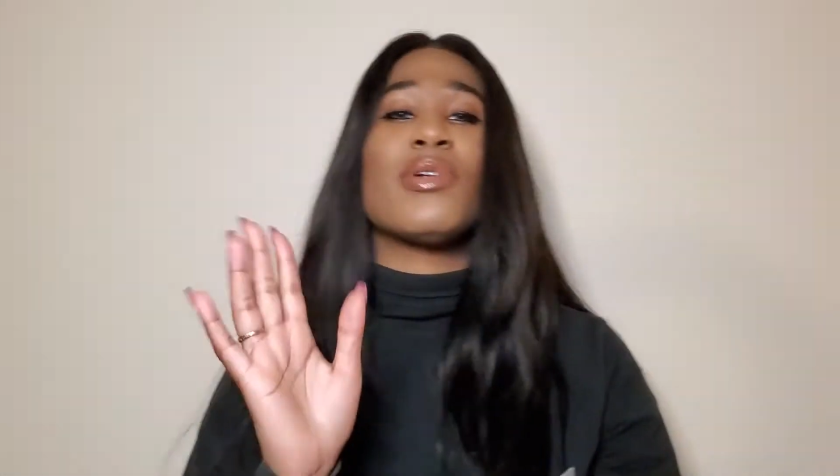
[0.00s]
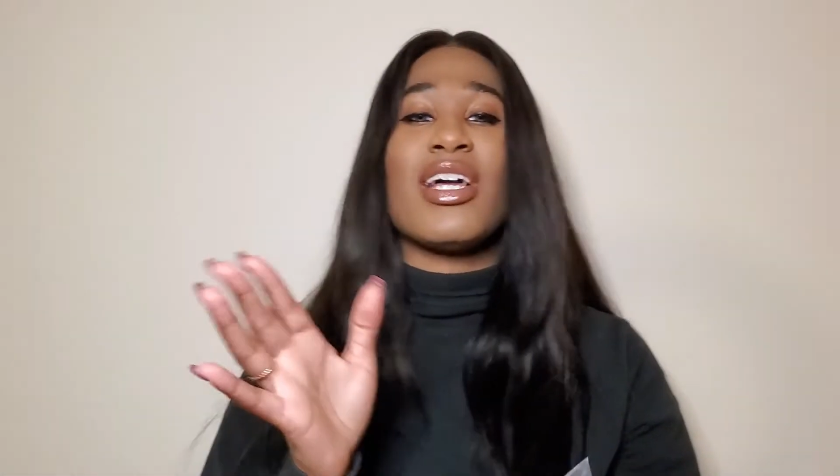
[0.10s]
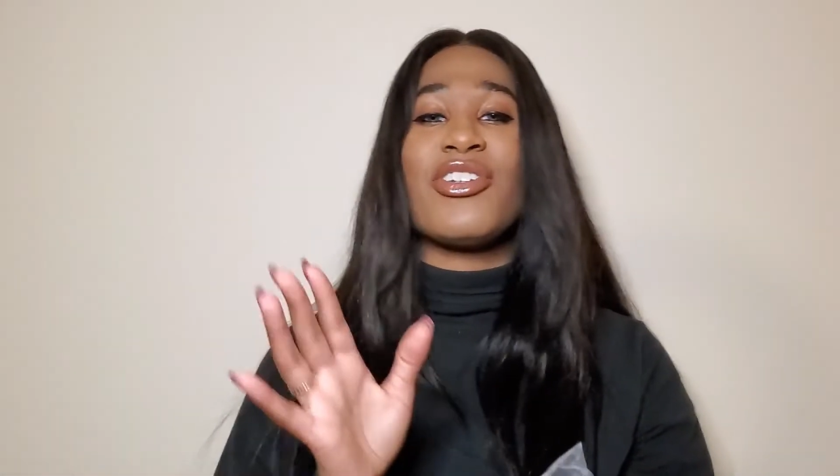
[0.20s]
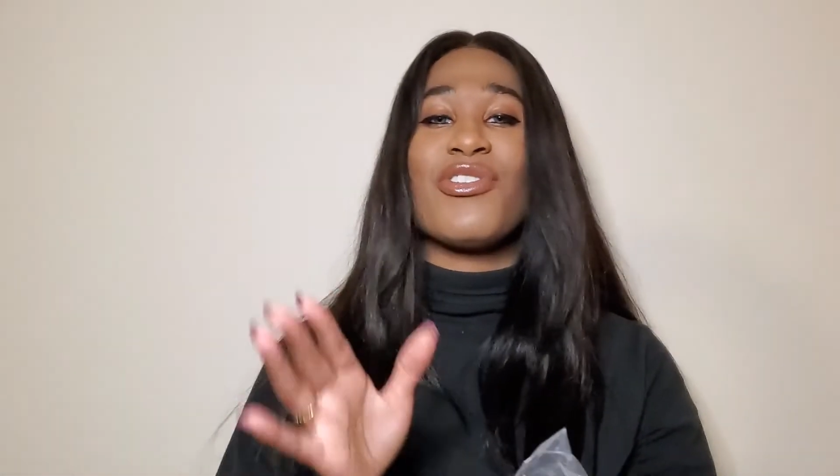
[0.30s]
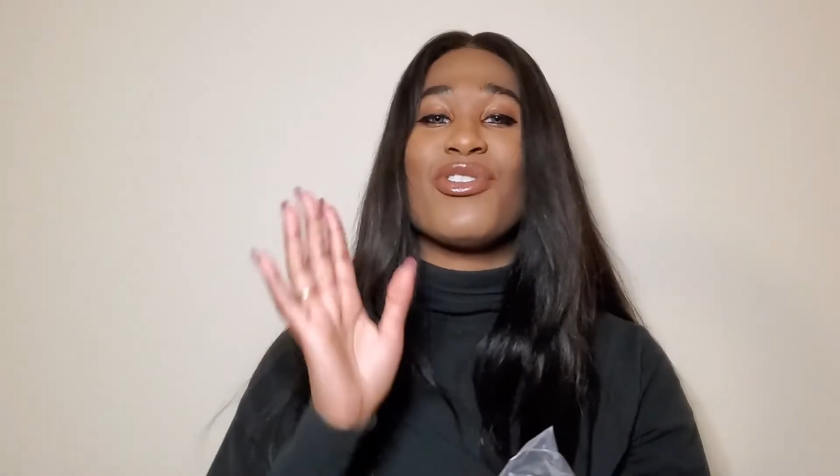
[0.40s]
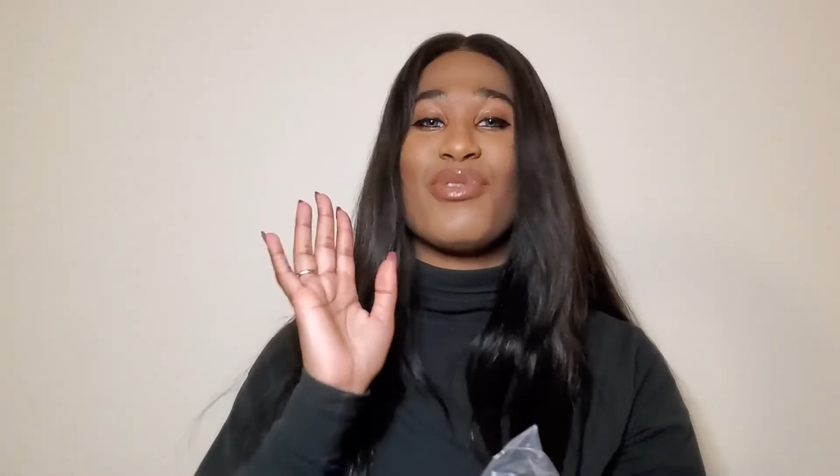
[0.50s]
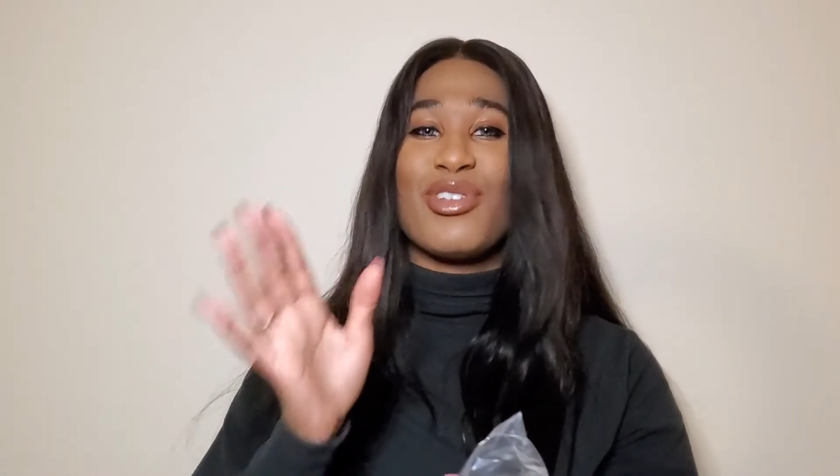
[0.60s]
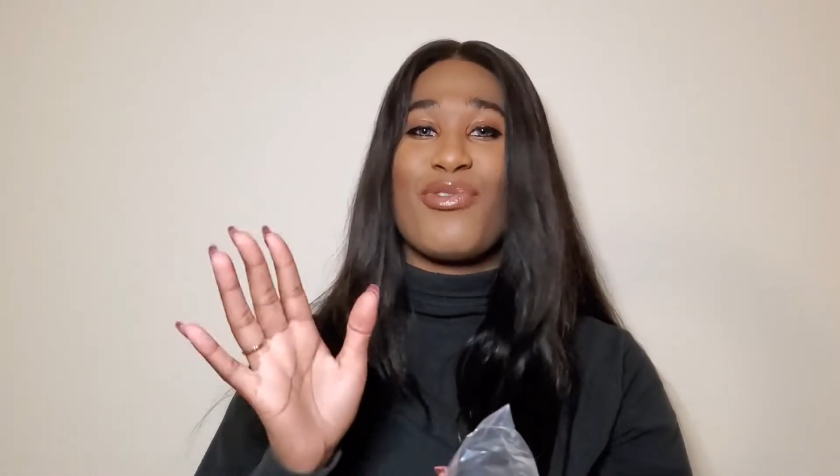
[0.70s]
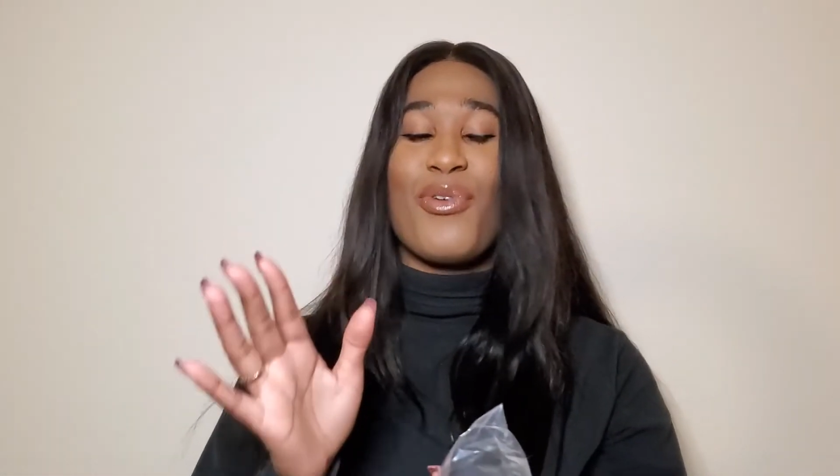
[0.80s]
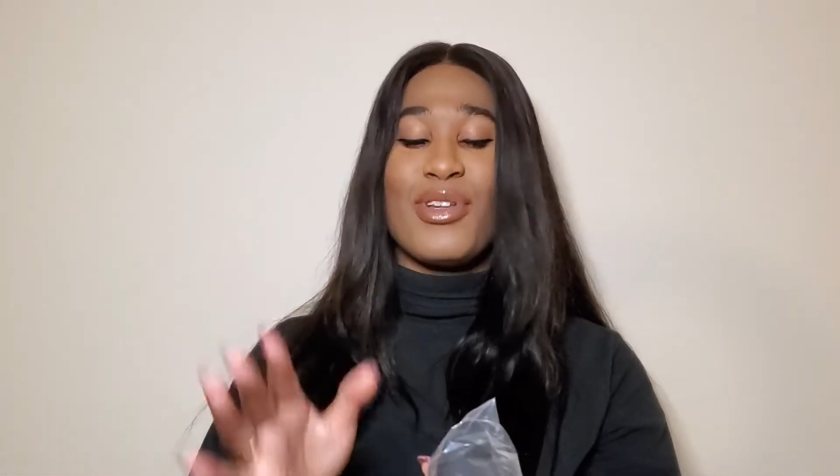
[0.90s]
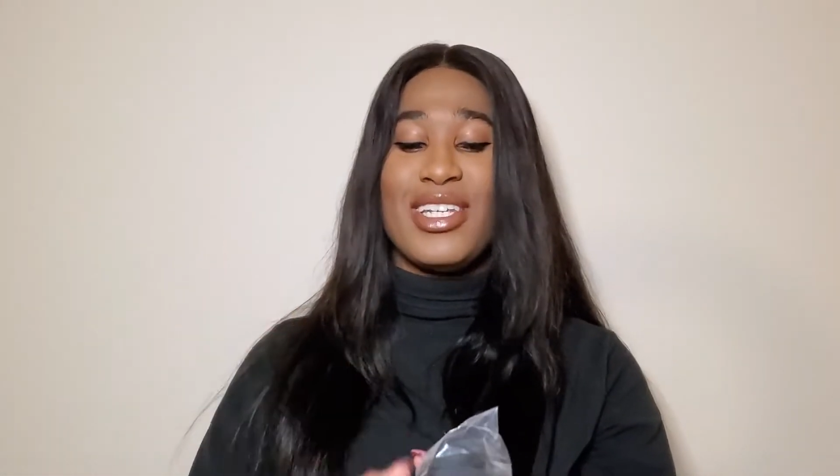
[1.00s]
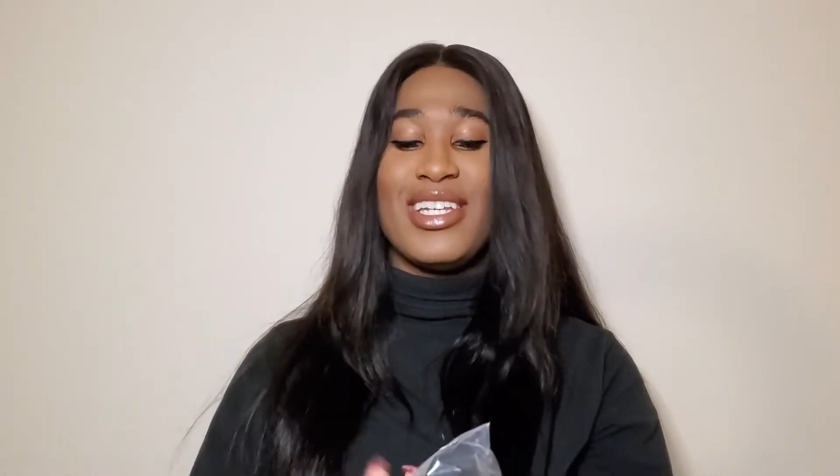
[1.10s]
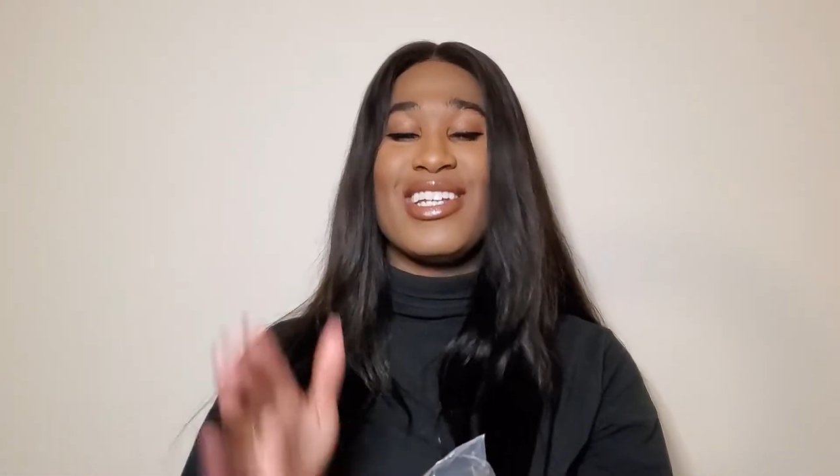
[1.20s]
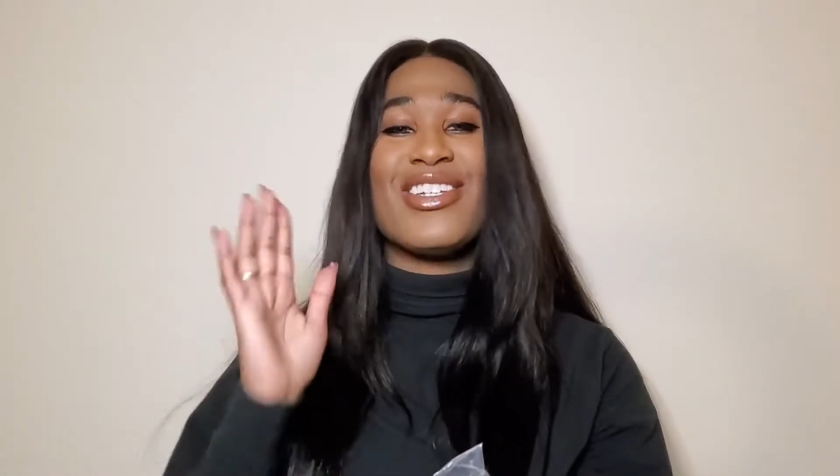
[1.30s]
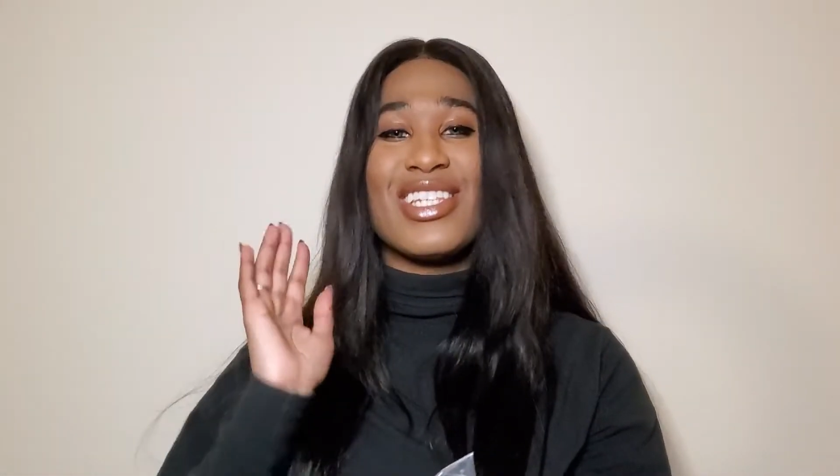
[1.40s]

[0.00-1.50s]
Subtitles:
one I showed you was the 14-inch.